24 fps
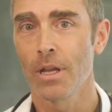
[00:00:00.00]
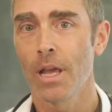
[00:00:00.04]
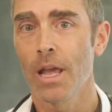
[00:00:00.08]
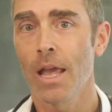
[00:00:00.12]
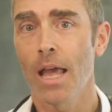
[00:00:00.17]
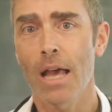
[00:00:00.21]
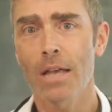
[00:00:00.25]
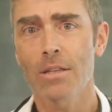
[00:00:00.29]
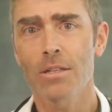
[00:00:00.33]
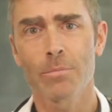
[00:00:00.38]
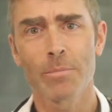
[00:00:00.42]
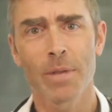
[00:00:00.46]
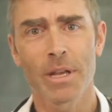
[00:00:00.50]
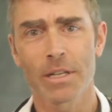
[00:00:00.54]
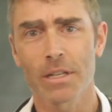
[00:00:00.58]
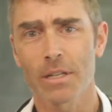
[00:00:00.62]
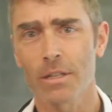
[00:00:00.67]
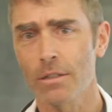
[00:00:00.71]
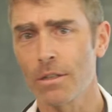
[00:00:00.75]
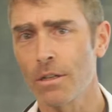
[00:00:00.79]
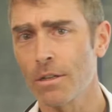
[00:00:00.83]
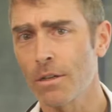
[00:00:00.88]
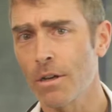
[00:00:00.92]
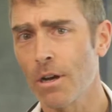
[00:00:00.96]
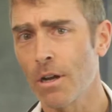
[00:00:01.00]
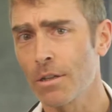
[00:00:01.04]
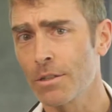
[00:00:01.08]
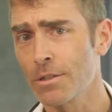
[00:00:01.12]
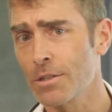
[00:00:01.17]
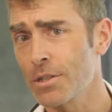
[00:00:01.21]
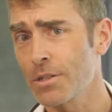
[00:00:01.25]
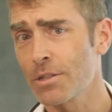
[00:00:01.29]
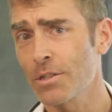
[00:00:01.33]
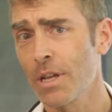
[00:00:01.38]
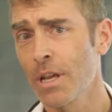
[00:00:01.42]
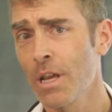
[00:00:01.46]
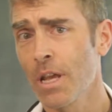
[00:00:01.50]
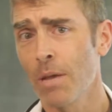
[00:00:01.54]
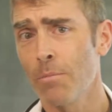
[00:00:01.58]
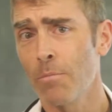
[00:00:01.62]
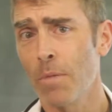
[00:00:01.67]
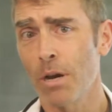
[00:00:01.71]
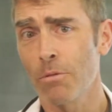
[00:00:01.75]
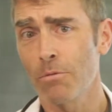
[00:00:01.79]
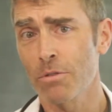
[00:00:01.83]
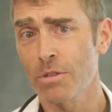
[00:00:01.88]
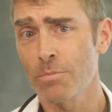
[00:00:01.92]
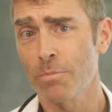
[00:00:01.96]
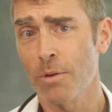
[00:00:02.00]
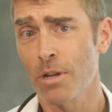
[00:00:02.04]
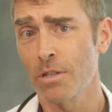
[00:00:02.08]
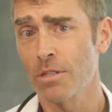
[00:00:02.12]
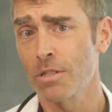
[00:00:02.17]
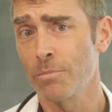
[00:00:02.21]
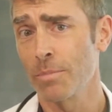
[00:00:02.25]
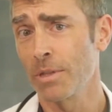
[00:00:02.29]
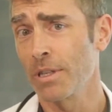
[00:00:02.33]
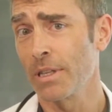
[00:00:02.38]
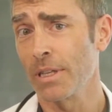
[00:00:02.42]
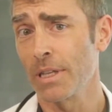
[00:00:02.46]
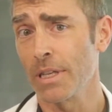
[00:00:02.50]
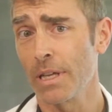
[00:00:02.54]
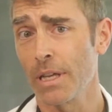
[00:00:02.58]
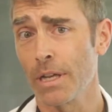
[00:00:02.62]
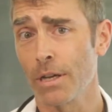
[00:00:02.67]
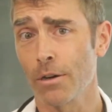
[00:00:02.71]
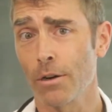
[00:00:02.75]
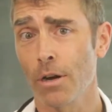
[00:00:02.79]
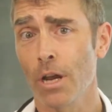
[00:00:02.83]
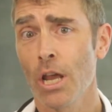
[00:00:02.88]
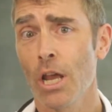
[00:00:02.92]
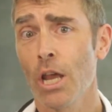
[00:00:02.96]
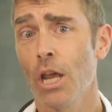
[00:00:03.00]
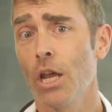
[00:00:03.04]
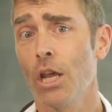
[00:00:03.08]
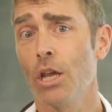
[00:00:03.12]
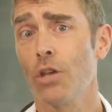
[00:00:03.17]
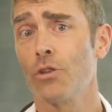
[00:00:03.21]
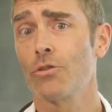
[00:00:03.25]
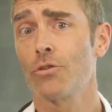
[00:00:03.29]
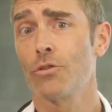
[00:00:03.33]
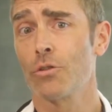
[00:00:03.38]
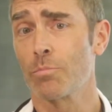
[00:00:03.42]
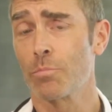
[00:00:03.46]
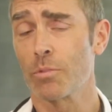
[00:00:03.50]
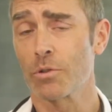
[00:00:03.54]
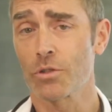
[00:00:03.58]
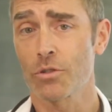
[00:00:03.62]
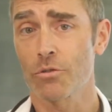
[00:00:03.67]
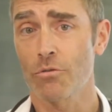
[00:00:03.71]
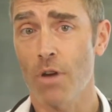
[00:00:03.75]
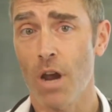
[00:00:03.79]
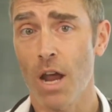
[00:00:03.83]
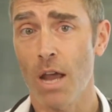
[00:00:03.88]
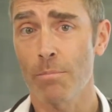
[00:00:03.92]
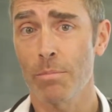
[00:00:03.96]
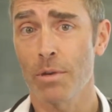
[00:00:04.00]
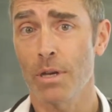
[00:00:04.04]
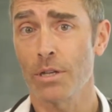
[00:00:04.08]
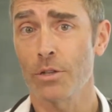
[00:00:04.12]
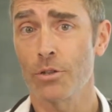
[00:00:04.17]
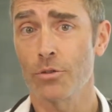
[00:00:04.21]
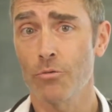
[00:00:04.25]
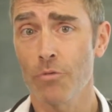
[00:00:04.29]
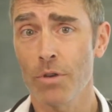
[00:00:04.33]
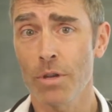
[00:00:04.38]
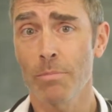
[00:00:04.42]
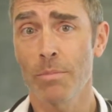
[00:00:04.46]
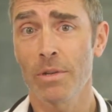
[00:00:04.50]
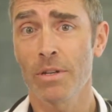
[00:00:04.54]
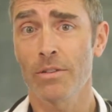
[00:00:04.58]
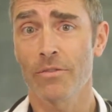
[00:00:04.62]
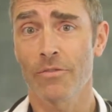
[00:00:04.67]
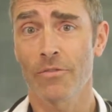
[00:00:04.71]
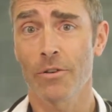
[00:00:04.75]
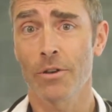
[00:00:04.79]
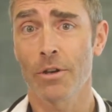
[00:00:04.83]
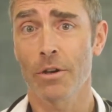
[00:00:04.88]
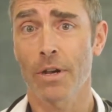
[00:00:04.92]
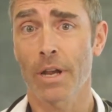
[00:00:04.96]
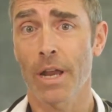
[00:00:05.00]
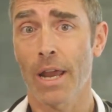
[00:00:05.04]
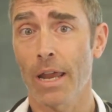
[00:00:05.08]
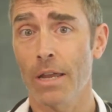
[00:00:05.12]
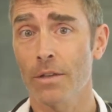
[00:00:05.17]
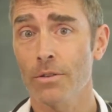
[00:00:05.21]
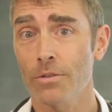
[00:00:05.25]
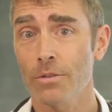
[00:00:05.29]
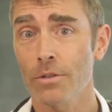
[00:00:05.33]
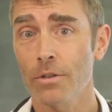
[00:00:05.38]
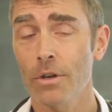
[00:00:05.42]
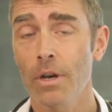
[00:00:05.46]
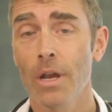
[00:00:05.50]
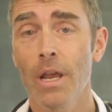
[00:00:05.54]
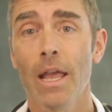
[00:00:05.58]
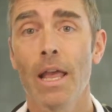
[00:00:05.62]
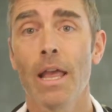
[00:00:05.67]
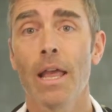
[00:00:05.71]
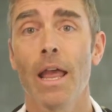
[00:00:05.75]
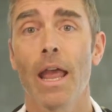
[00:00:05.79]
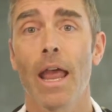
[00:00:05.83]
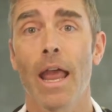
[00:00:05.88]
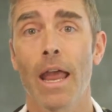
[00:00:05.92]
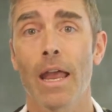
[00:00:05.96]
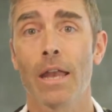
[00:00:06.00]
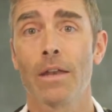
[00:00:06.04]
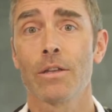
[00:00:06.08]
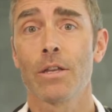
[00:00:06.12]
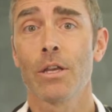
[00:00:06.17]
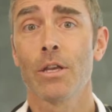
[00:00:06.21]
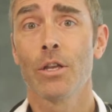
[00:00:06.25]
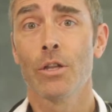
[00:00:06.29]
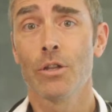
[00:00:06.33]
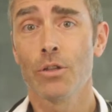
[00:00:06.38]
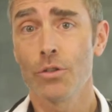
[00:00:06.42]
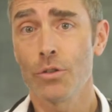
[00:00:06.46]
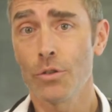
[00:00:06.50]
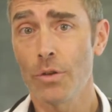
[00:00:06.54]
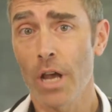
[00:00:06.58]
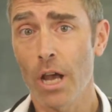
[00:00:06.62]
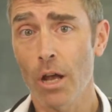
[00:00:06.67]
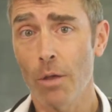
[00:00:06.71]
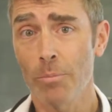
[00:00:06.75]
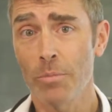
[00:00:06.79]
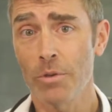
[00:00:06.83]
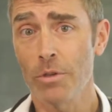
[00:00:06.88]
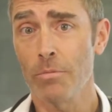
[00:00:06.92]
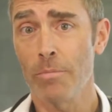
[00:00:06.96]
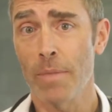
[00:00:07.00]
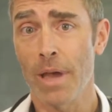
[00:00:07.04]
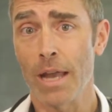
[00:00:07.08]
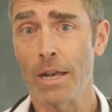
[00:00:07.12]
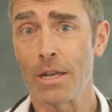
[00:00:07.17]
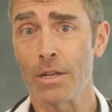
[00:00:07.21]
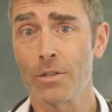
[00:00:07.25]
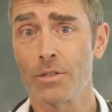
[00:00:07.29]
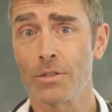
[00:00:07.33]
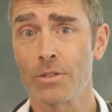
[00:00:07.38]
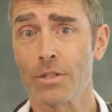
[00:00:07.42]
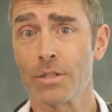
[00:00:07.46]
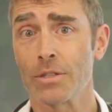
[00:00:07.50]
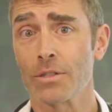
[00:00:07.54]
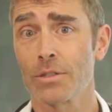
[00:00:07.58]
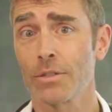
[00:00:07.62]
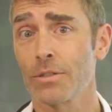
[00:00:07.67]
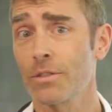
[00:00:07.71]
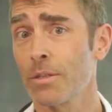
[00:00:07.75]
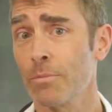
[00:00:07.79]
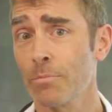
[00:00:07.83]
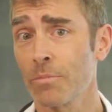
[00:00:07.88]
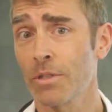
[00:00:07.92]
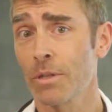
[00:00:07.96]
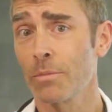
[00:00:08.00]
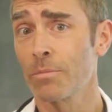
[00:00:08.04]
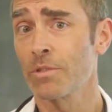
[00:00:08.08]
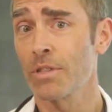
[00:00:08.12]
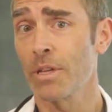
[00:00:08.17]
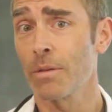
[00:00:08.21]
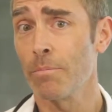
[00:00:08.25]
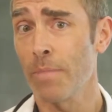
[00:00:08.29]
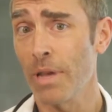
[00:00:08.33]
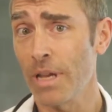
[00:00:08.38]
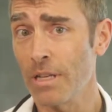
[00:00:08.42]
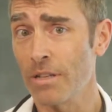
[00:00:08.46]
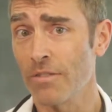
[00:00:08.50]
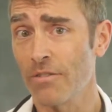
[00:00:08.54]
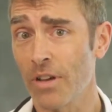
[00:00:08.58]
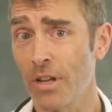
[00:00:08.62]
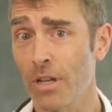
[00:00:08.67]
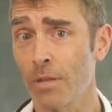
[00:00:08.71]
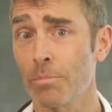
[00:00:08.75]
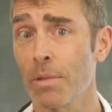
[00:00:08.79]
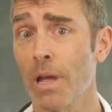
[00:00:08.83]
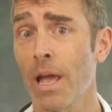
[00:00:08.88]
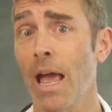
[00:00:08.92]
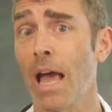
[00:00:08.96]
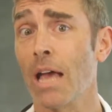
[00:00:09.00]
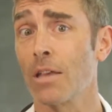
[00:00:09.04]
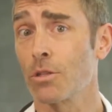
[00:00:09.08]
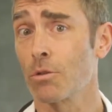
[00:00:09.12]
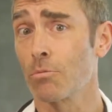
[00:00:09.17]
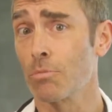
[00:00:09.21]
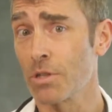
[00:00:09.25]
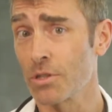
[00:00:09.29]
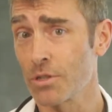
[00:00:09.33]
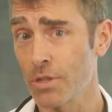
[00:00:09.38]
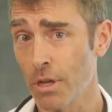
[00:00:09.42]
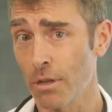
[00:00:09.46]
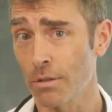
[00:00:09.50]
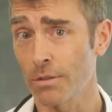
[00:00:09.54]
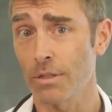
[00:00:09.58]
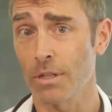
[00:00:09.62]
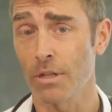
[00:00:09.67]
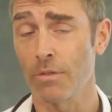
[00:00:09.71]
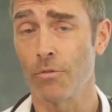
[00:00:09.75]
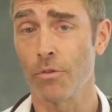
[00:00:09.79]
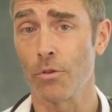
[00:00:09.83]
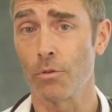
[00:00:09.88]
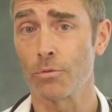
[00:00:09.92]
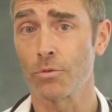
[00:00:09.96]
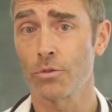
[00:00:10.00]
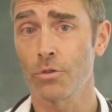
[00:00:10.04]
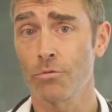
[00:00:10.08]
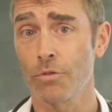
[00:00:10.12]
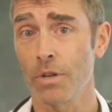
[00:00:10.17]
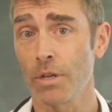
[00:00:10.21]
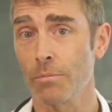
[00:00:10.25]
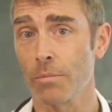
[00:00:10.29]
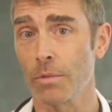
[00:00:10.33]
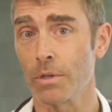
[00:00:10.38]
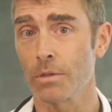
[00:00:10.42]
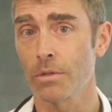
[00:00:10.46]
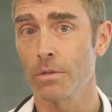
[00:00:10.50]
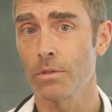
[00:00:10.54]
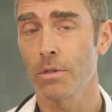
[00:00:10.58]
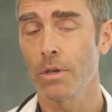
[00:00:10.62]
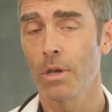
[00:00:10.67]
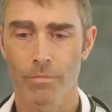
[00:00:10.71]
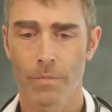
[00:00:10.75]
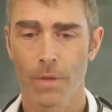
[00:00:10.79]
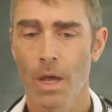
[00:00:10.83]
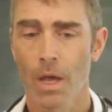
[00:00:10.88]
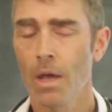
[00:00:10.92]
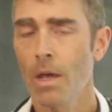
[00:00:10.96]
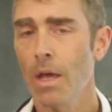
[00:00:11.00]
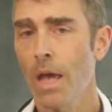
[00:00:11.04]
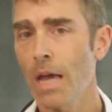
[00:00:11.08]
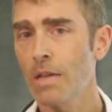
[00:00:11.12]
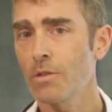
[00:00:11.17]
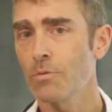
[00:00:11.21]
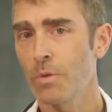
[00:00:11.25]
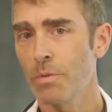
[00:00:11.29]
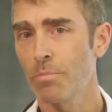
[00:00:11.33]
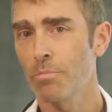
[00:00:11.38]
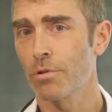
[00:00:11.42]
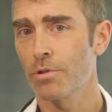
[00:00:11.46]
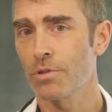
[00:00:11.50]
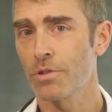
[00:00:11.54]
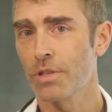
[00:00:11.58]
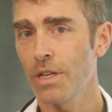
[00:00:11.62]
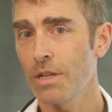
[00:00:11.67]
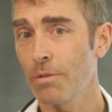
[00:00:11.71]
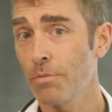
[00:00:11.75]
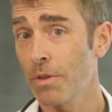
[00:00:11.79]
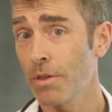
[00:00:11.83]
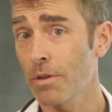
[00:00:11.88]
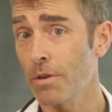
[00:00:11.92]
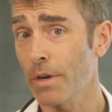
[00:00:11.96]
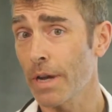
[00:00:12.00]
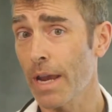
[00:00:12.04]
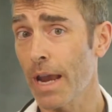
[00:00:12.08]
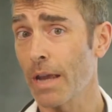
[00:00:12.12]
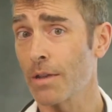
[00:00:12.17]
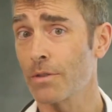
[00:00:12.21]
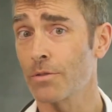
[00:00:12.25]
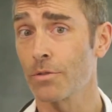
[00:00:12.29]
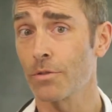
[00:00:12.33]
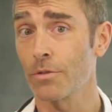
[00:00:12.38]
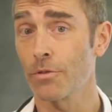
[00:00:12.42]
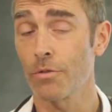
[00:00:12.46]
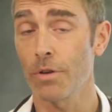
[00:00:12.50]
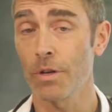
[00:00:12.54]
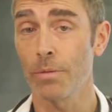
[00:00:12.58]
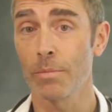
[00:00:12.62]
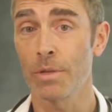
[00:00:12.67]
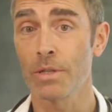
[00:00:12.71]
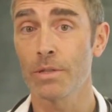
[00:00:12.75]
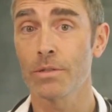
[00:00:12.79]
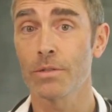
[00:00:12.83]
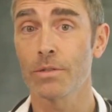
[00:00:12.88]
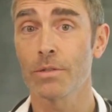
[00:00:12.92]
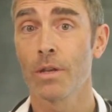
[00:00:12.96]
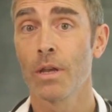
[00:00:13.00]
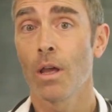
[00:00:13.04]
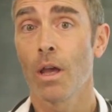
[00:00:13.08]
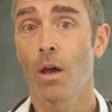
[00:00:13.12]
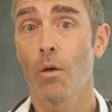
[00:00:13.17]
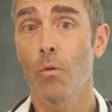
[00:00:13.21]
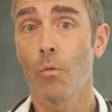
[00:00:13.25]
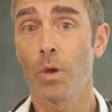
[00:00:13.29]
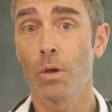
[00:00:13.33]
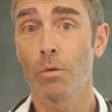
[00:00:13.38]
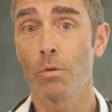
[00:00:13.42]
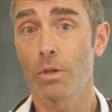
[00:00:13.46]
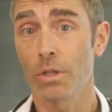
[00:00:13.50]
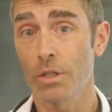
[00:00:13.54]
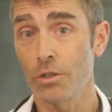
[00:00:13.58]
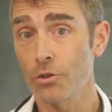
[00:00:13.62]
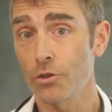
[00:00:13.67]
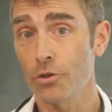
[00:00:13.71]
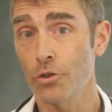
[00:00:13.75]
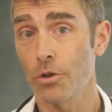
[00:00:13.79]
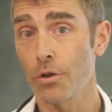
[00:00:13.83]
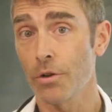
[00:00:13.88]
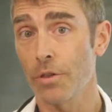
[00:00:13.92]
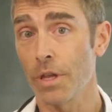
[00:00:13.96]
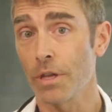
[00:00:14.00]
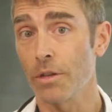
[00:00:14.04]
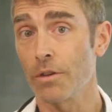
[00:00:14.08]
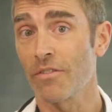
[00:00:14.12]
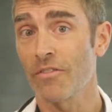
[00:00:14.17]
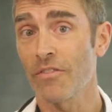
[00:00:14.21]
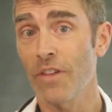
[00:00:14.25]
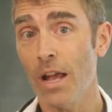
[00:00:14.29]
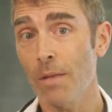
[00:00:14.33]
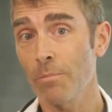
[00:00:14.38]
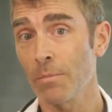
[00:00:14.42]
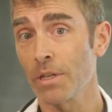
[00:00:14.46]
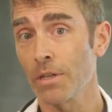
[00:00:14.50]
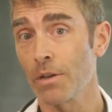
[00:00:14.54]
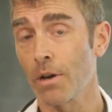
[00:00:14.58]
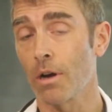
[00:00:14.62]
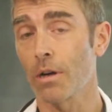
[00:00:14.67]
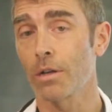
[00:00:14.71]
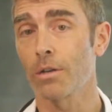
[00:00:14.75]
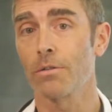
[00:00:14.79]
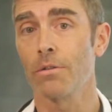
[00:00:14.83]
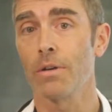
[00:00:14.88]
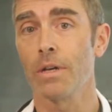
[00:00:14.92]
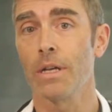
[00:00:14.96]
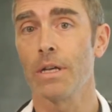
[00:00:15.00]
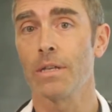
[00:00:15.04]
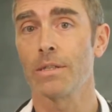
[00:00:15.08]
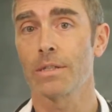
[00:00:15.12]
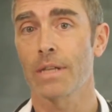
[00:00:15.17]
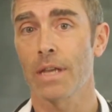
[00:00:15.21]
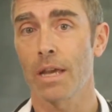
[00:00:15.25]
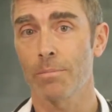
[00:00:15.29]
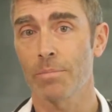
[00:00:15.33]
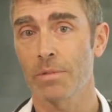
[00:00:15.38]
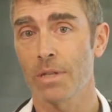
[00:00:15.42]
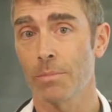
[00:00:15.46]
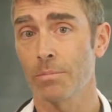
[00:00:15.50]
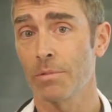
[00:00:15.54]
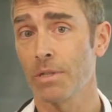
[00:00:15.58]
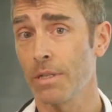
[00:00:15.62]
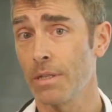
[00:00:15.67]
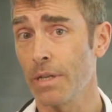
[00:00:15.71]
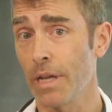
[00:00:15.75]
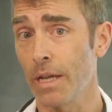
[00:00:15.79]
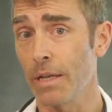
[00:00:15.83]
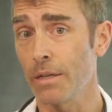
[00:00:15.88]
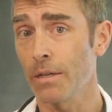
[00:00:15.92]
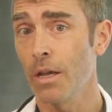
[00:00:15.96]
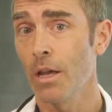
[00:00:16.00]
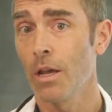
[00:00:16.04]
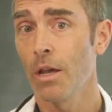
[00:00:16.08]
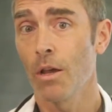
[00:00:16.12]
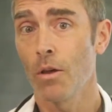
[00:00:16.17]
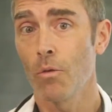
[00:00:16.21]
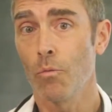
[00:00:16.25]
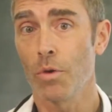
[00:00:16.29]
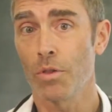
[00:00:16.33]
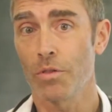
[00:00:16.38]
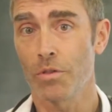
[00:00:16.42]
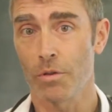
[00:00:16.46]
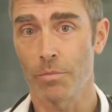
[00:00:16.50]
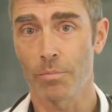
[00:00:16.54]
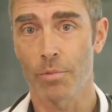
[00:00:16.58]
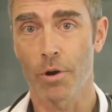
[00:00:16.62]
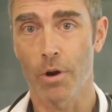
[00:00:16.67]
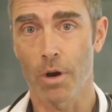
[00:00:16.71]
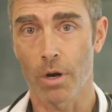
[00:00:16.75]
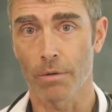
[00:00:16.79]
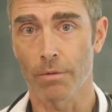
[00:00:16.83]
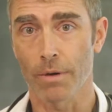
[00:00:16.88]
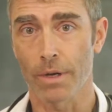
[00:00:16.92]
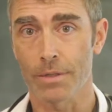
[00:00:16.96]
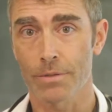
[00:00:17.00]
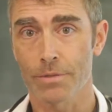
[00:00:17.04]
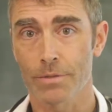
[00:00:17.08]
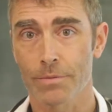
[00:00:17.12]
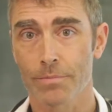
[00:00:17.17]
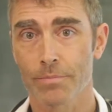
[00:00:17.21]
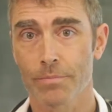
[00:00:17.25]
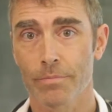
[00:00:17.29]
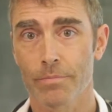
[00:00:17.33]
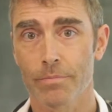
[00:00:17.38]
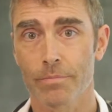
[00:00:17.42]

As a medical oncologist, my responsibility here is to prescribe a treatment for your cancer and to help you manage the symptoms that may develop as a result of those treatments. As we proceed with your cancer treatments, we will ensure that your family doctor is kept up to date with your progress.